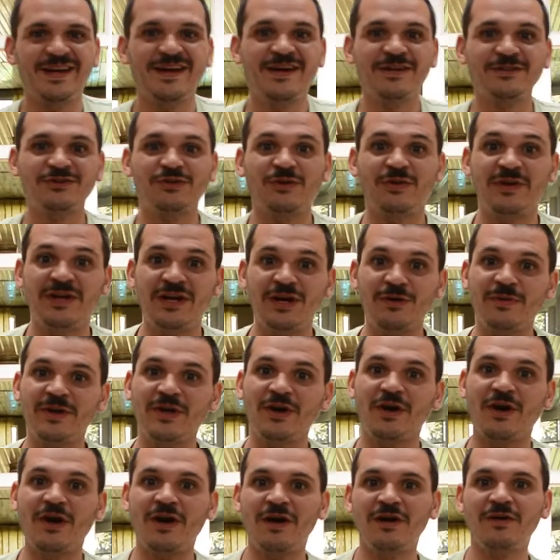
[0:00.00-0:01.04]
So here we
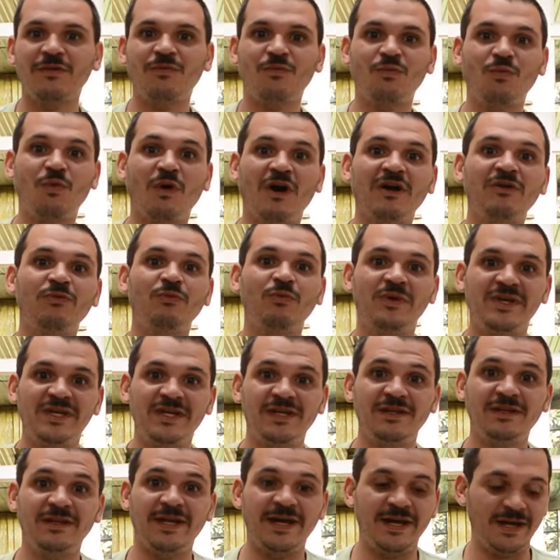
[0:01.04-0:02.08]
are, 1
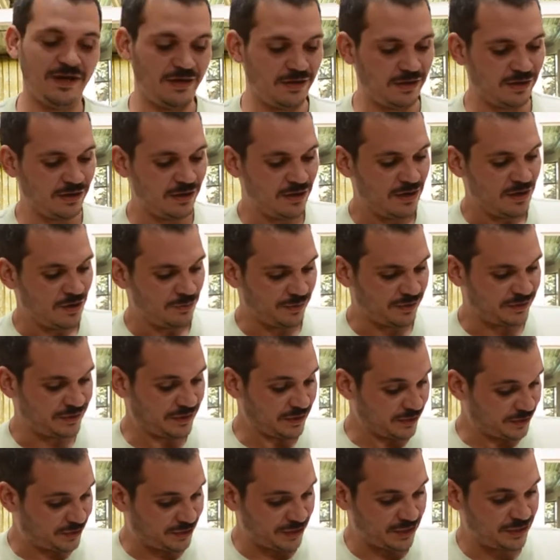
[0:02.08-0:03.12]
week later, with
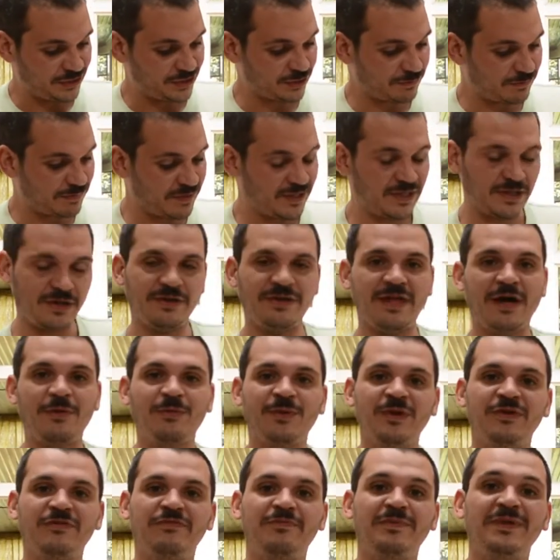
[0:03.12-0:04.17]
the ginger beer that
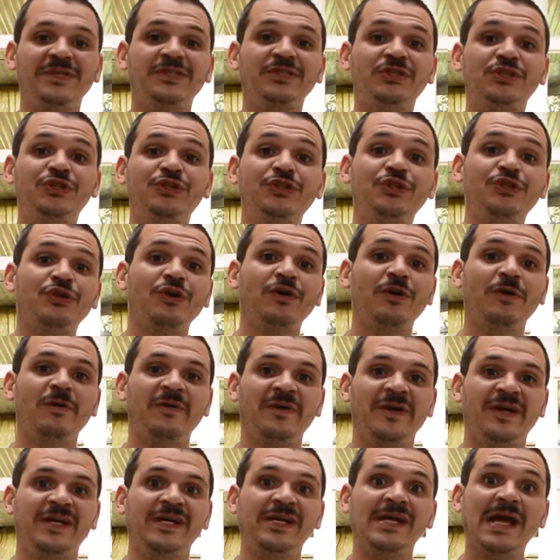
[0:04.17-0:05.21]
we've been
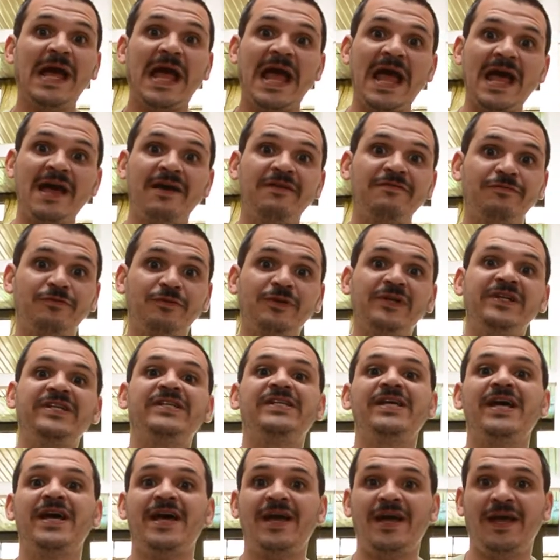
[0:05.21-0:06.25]
stirring every
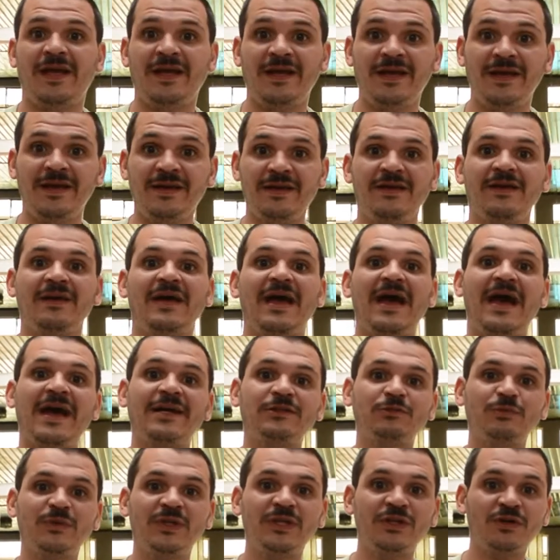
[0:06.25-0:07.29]
day. As
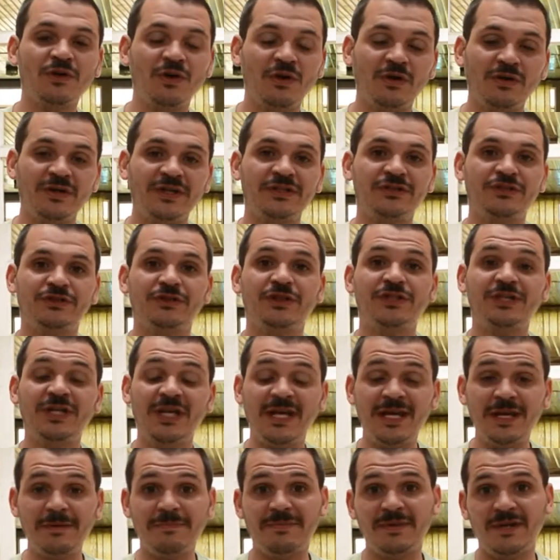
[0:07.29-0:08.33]
we noted, you should
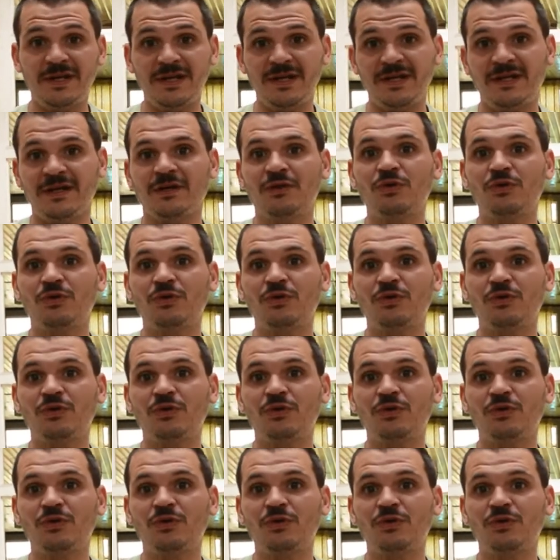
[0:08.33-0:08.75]
keep it in a